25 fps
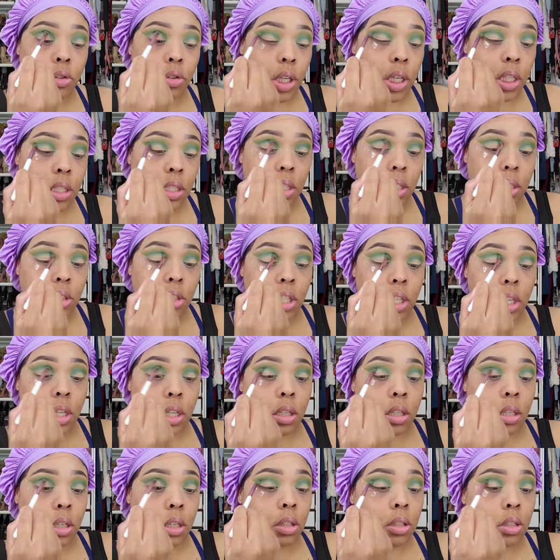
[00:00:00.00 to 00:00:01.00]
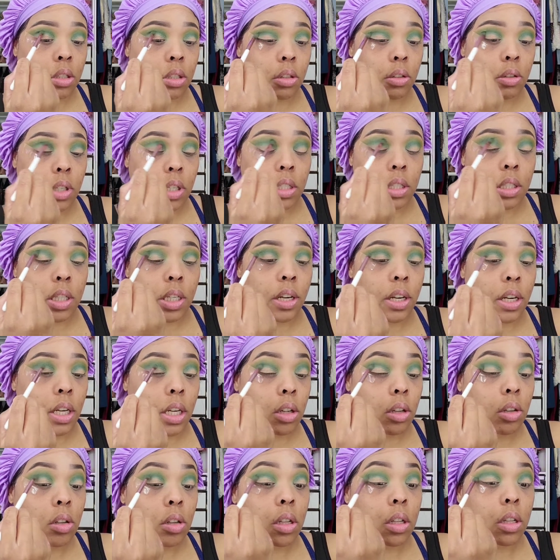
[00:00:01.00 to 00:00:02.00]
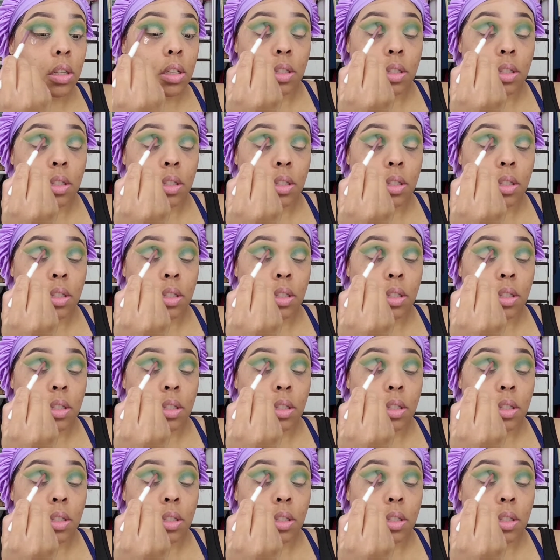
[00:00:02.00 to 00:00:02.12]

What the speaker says: transition to Hysterical